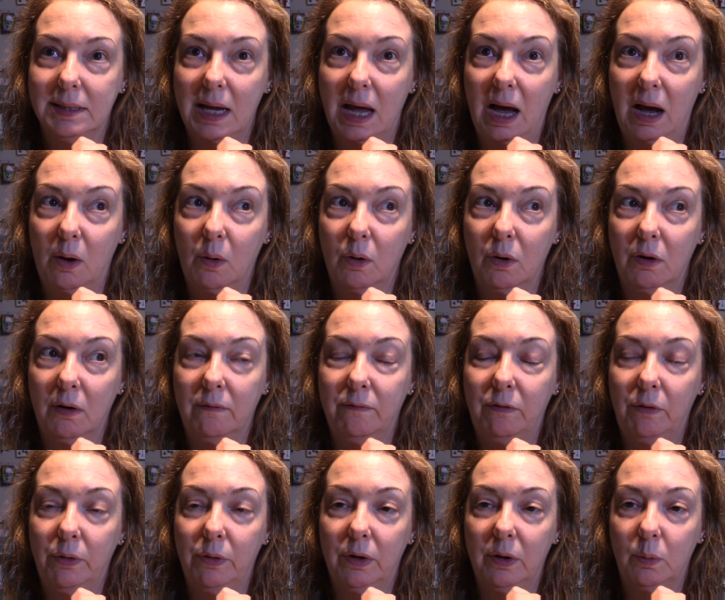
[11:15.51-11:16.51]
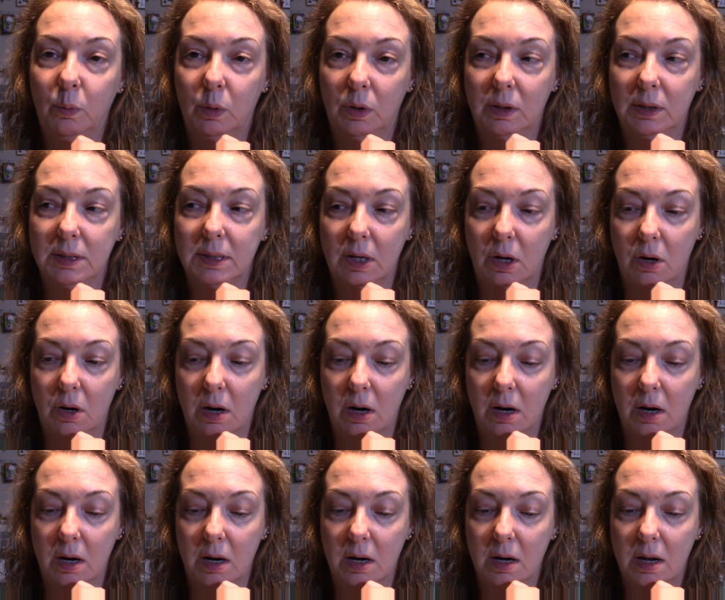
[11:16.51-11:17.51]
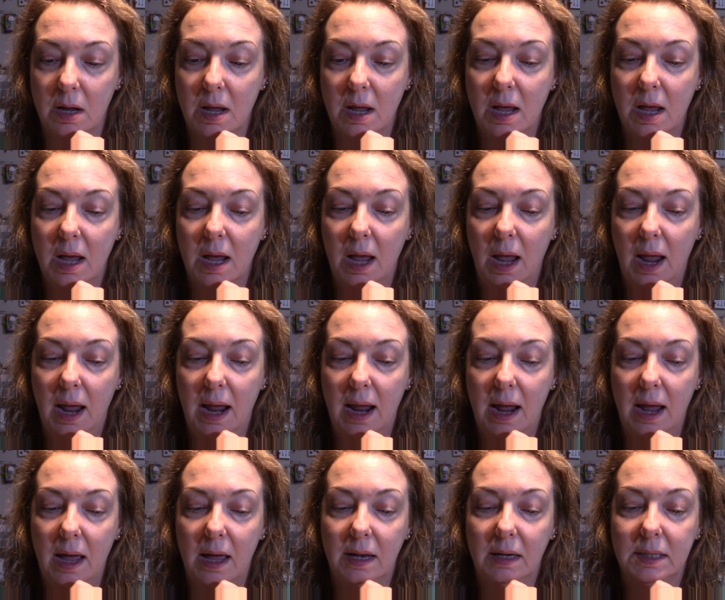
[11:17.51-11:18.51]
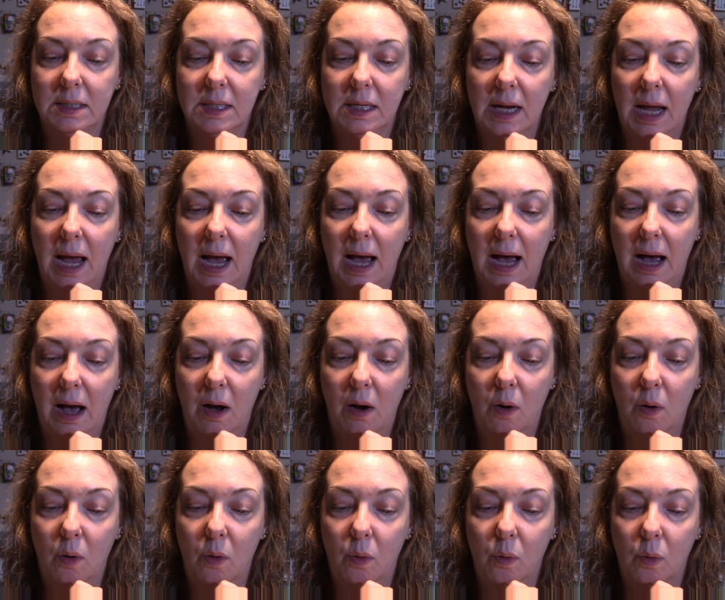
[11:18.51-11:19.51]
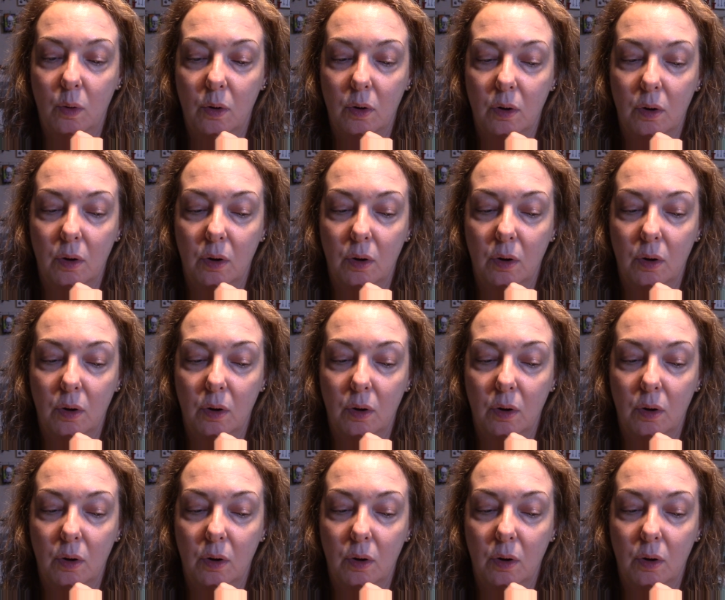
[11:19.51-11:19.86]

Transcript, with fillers: how hurtful their words are and how